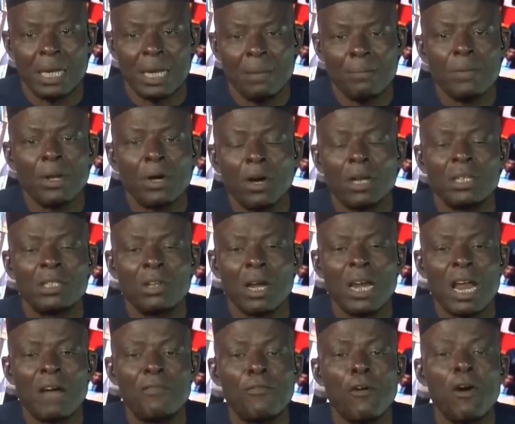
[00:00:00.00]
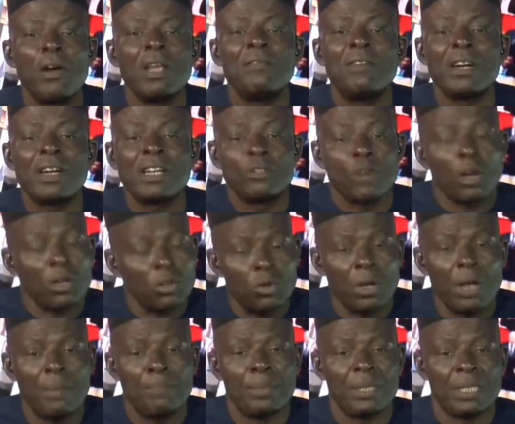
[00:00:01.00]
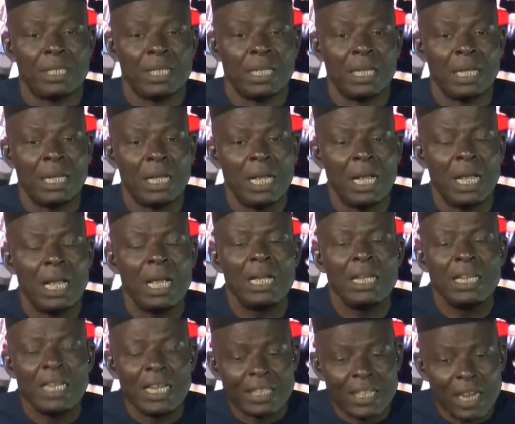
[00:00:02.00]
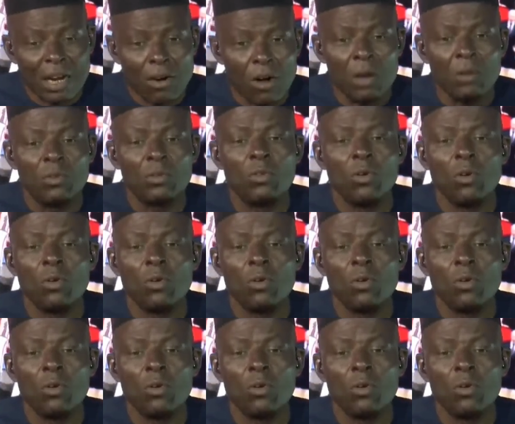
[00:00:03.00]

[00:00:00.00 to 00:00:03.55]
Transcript: because the other 4 even returned to APC. The second